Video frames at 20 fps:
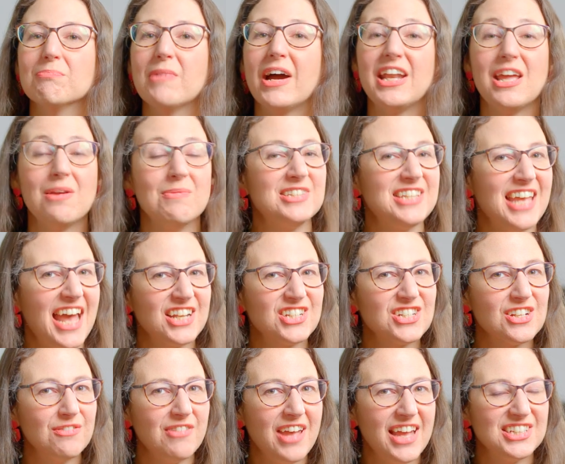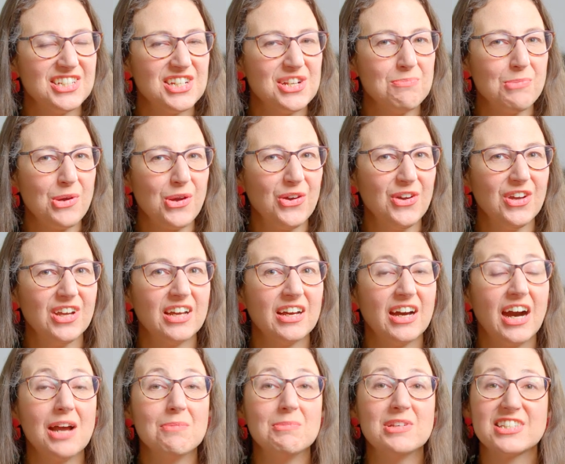My name is Angela van den Berg.
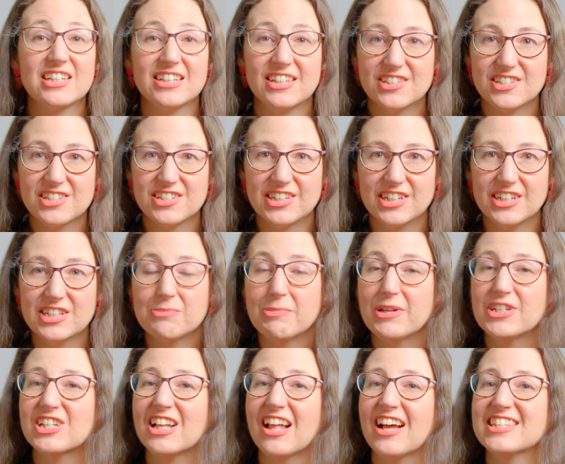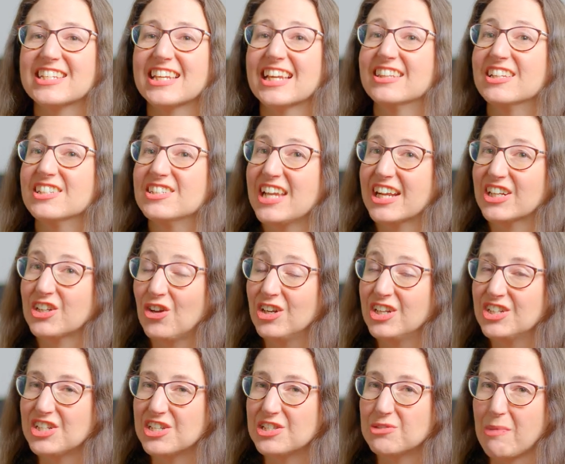I'm a solicitor specializing in the
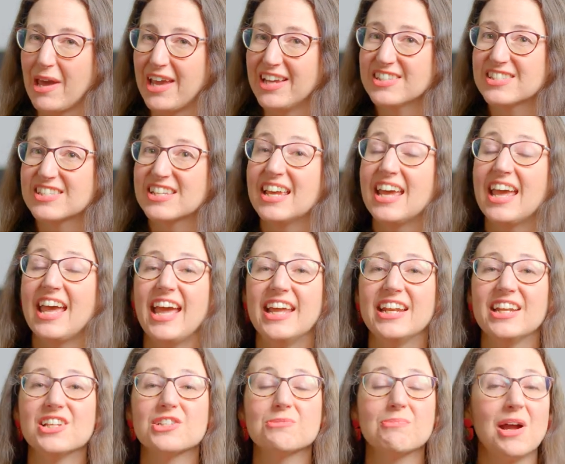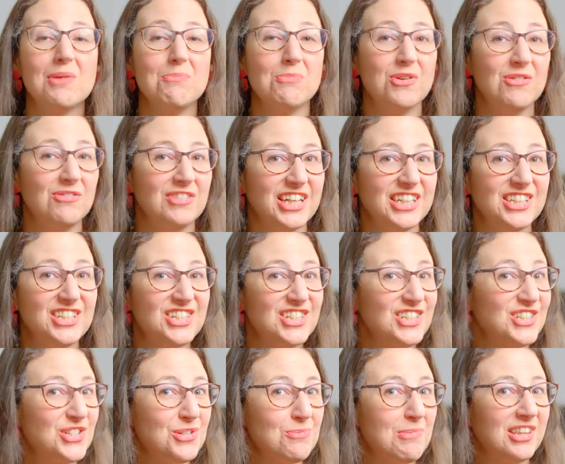technology space, and it is my privilege
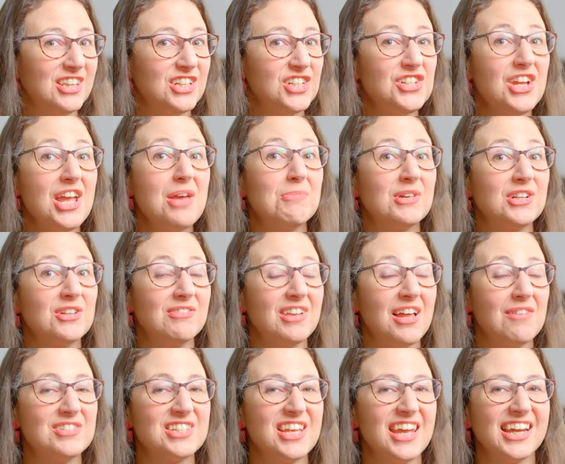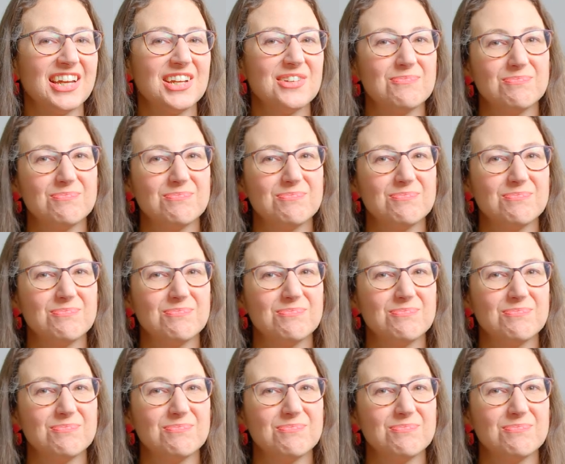to be the chairman of LoveTech.